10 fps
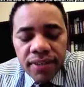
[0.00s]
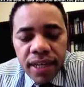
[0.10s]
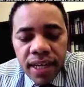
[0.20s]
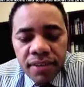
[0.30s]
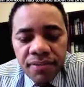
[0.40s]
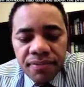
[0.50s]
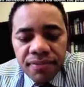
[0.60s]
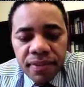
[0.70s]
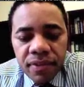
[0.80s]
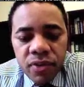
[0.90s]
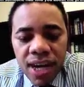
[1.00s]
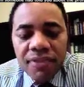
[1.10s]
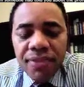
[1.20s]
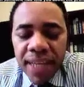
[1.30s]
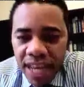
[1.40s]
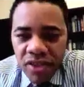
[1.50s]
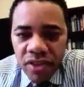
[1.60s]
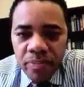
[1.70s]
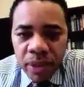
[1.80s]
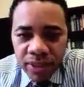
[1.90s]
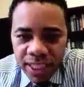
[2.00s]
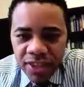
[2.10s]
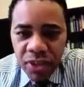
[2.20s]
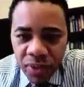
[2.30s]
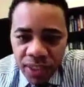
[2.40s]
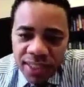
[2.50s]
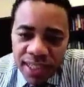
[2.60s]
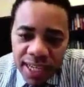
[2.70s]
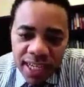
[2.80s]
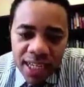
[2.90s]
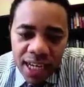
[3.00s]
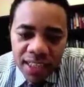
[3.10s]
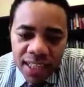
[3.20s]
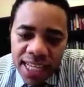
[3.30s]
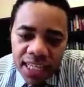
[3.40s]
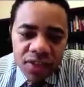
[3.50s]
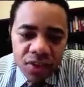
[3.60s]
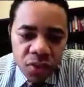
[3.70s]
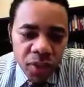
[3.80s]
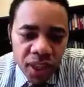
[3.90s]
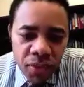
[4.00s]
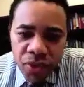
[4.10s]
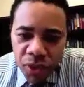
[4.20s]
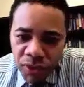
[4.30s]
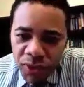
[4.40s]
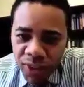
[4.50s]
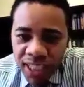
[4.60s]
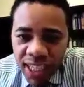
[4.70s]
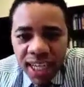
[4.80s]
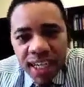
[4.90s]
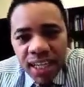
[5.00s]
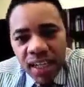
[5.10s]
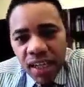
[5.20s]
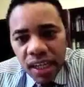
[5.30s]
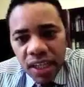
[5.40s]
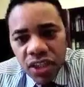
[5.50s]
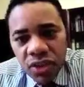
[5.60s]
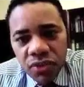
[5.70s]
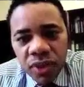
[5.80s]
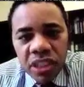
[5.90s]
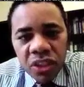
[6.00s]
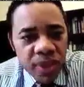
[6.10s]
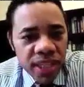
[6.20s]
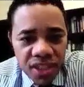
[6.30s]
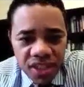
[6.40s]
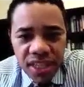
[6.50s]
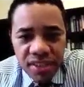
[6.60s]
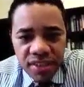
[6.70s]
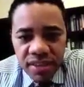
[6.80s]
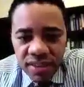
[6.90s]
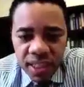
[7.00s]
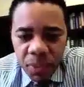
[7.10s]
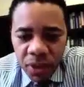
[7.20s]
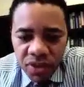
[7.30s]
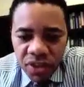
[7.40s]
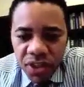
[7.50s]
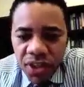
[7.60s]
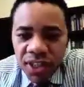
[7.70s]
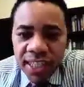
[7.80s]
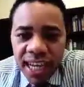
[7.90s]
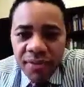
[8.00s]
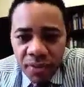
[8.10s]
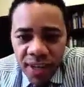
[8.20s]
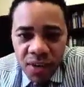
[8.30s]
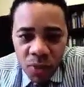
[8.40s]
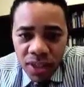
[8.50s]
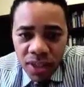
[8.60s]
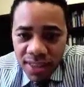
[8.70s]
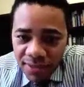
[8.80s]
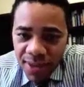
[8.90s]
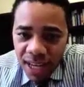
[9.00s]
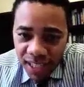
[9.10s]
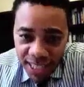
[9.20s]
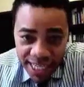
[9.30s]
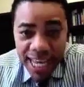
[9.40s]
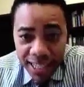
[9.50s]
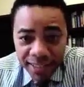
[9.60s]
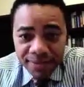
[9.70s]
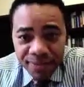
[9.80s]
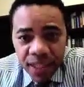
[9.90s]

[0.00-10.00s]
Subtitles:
kind of gratification built into it that I liken to working with children. You really do get a chance to see a person turn their life around once they finally get it.